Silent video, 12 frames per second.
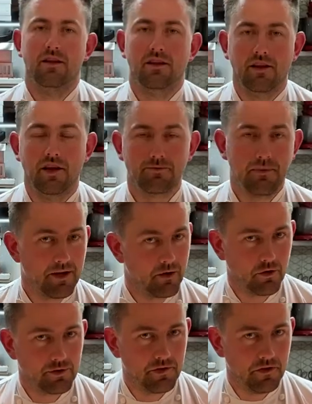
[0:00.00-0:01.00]
last main
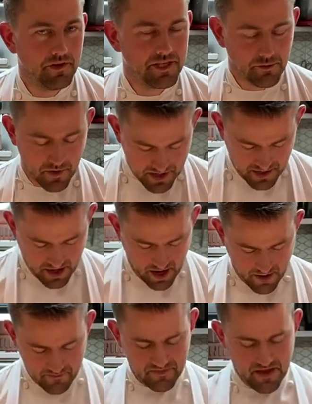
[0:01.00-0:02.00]
course for you this week
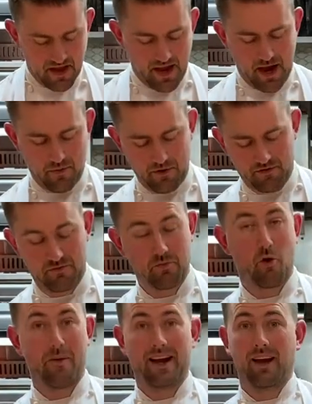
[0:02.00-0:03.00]
um, and we've
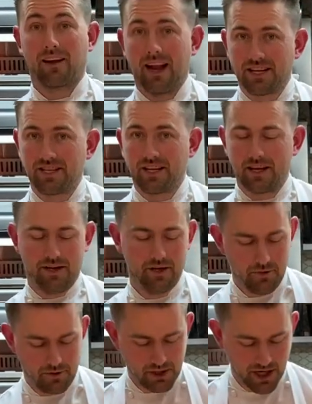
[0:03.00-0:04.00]
brought back a classic
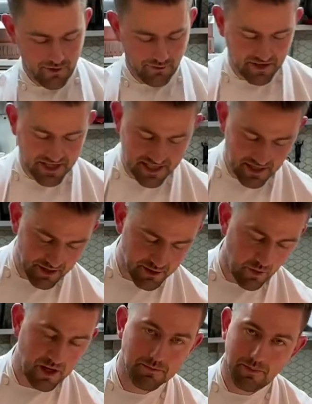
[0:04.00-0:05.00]
UBChef. This is our
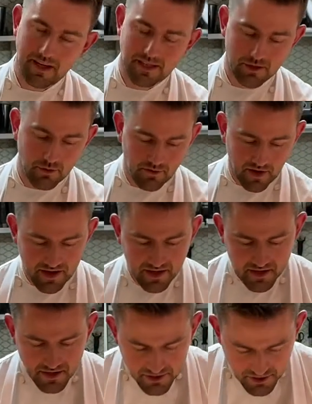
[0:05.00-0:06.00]
twice baked souffle.
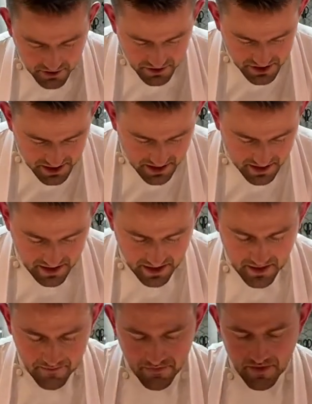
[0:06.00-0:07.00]
So you can see it in
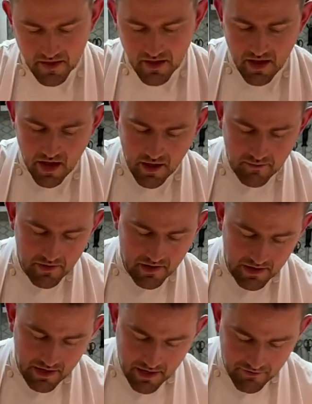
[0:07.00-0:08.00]
there. Um, a
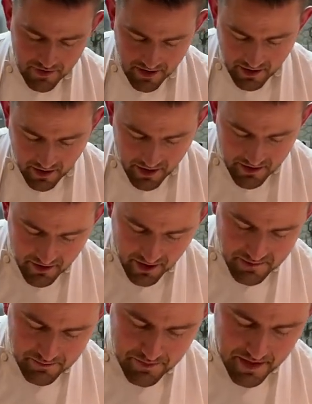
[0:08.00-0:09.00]
lovely, like, nice
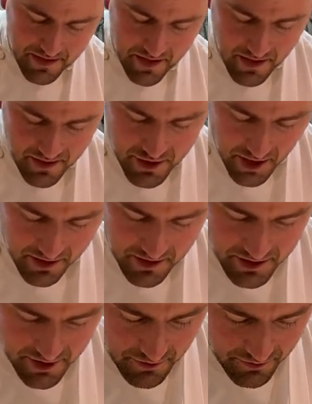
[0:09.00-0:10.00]
big chunk of
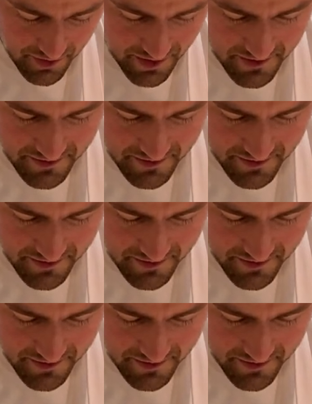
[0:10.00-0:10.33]
souffle.